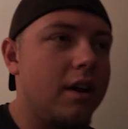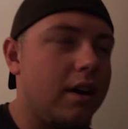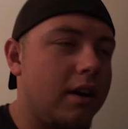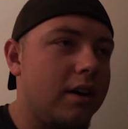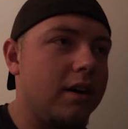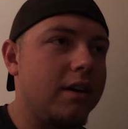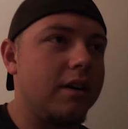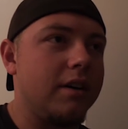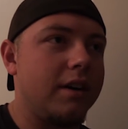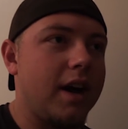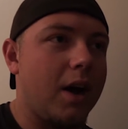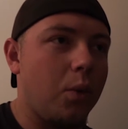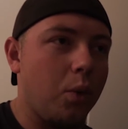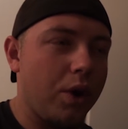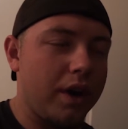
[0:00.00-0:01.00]
are
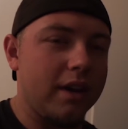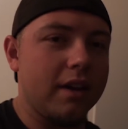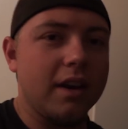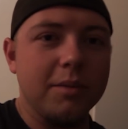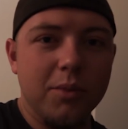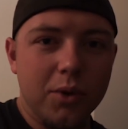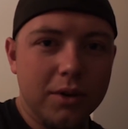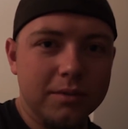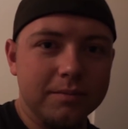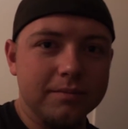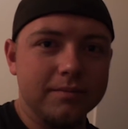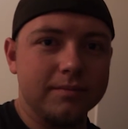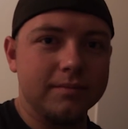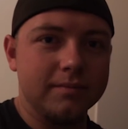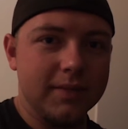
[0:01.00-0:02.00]
not working anymore.
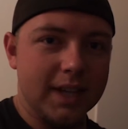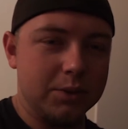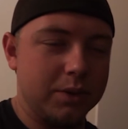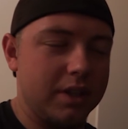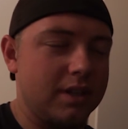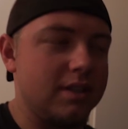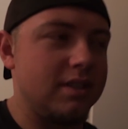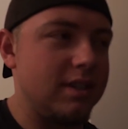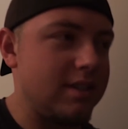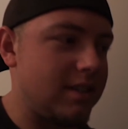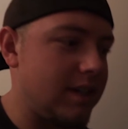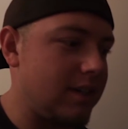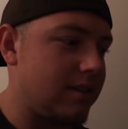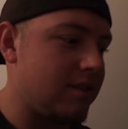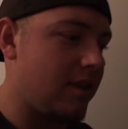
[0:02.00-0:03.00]
That's what the disease
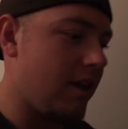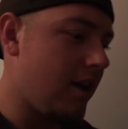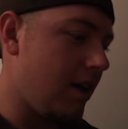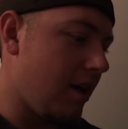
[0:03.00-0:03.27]
does.